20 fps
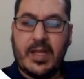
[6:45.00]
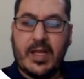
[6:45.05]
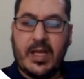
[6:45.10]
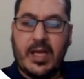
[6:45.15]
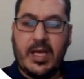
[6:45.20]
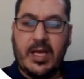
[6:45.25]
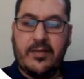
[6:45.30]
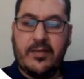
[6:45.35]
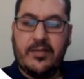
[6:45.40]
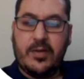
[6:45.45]

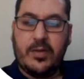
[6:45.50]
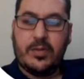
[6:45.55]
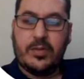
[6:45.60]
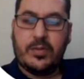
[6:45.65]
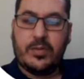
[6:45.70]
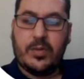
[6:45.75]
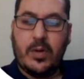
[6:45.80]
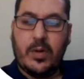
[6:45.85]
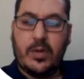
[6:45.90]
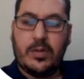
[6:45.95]
If you
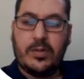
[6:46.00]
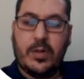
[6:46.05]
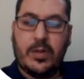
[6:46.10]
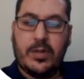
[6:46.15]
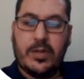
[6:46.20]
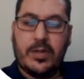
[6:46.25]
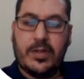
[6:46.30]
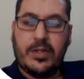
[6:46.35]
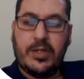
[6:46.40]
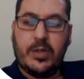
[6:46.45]
go
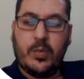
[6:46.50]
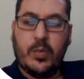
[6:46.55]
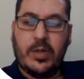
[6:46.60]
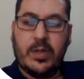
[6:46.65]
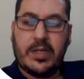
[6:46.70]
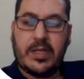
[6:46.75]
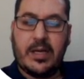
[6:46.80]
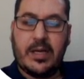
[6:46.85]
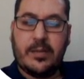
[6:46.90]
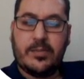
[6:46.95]
north, you will
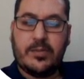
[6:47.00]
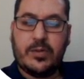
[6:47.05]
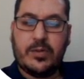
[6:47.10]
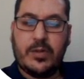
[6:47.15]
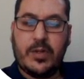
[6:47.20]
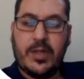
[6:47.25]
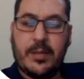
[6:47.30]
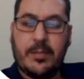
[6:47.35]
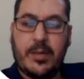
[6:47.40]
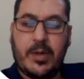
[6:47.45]
come to
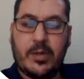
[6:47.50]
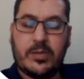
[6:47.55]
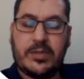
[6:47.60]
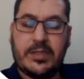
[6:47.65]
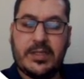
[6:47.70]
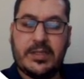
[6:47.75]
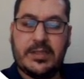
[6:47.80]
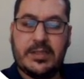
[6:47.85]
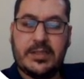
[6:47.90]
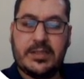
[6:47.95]
the
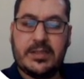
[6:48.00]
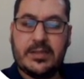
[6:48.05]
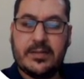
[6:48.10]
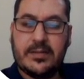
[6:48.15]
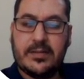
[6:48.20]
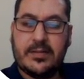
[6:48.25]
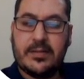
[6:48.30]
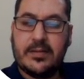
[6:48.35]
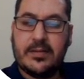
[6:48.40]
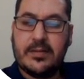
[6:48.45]
mountains.
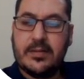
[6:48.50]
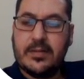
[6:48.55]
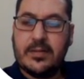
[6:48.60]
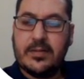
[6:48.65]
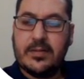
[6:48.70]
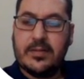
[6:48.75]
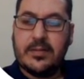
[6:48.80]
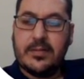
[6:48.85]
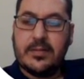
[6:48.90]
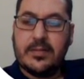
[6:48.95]

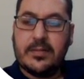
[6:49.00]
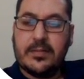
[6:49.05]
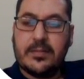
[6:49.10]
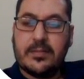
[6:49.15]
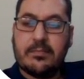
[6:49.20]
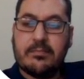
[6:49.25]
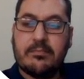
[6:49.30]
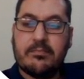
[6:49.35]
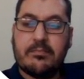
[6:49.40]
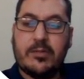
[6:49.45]

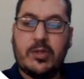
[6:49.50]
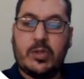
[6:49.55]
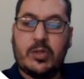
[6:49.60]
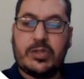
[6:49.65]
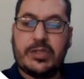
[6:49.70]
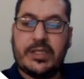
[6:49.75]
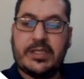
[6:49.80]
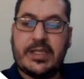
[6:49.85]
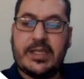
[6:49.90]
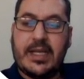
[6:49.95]

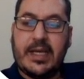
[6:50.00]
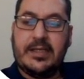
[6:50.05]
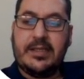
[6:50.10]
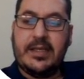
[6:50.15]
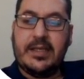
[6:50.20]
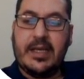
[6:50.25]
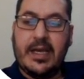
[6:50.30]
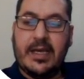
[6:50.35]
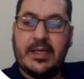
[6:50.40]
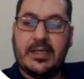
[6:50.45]
Lucy say
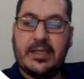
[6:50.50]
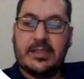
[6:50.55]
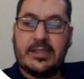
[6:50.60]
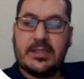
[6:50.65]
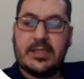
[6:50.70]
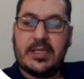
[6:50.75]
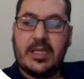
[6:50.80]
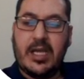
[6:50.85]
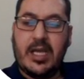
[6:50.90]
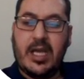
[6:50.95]
yes,
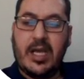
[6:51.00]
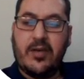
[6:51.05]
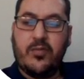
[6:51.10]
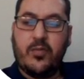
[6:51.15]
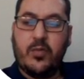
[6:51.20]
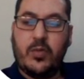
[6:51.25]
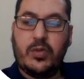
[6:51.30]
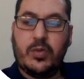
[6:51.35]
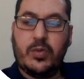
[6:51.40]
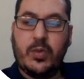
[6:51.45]
if
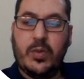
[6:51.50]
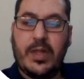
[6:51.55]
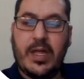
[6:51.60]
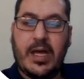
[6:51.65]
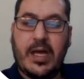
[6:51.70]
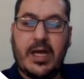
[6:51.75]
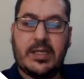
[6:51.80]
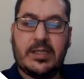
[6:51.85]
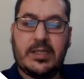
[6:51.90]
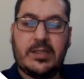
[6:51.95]
we do
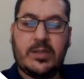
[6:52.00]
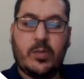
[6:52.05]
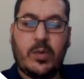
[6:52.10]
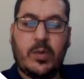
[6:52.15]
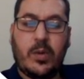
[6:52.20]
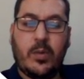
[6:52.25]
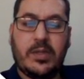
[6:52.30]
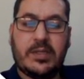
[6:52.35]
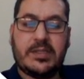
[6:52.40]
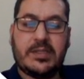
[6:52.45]
that, we
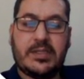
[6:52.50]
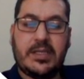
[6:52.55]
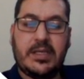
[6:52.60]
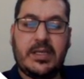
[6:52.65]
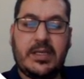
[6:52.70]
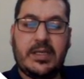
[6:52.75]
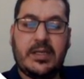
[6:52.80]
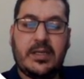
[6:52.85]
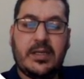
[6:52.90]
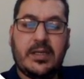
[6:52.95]
will
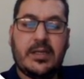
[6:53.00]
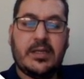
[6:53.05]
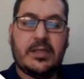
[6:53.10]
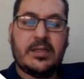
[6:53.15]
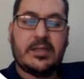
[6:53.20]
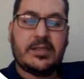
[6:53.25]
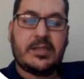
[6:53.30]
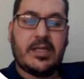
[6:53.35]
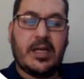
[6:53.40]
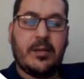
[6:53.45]
see
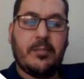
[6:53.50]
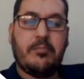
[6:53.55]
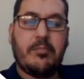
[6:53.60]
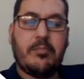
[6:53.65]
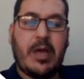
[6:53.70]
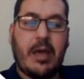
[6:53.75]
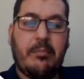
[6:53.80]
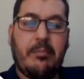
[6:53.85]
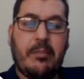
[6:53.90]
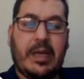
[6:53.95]
some
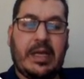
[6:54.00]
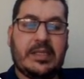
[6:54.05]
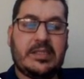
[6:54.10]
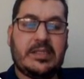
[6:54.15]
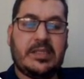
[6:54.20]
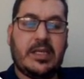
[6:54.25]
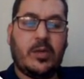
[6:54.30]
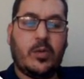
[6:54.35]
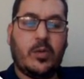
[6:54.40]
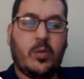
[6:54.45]

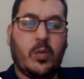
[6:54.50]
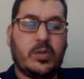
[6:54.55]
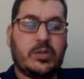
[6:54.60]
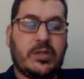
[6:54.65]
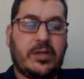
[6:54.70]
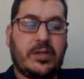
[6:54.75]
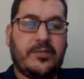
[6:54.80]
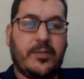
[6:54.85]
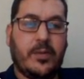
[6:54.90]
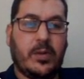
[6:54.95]
amazing
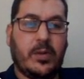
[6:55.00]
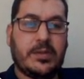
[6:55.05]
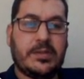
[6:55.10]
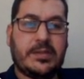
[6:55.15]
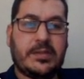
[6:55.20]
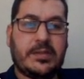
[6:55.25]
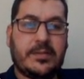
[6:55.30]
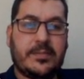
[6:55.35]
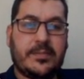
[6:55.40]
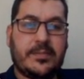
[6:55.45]
waterfalls.